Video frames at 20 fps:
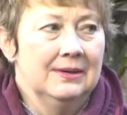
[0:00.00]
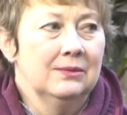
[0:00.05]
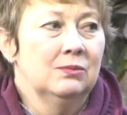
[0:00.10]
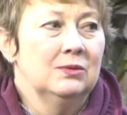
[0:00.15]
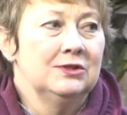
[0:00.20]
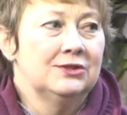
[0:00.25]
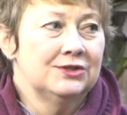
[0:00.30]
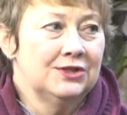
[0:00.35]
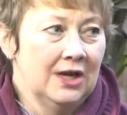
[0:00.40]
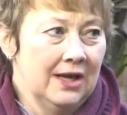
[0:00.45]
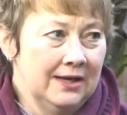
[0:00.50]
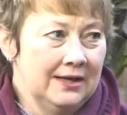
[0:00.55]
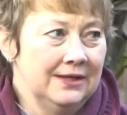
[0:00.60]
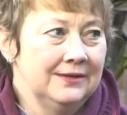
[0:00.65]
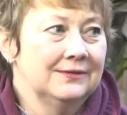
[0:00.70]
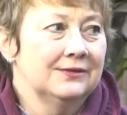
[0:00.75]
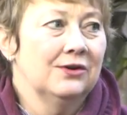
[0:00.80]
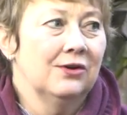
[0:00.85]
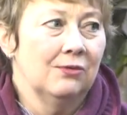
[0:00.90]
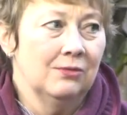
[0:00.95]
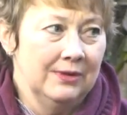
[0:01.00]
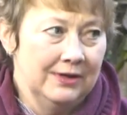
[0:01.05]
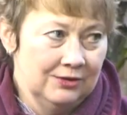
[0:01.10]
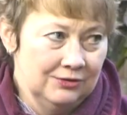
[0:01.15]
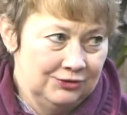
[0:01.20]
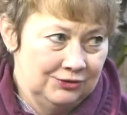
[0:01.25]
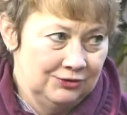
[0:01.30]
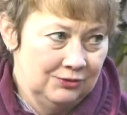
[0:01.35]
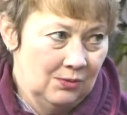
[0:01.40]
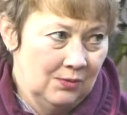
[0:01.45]
which cut his
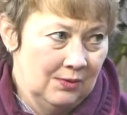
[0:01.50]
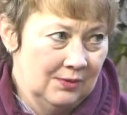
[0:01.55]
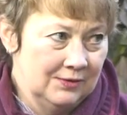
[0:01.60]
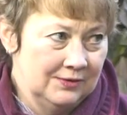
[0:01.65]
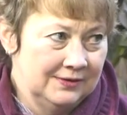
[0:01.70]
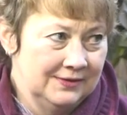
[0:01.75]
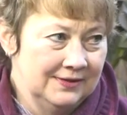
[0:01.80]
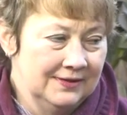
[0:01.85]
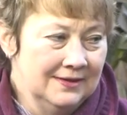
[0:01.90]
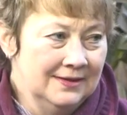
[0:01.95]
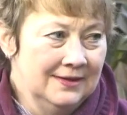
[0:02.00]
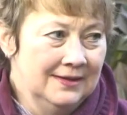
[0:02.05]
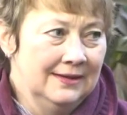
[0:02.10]
career short.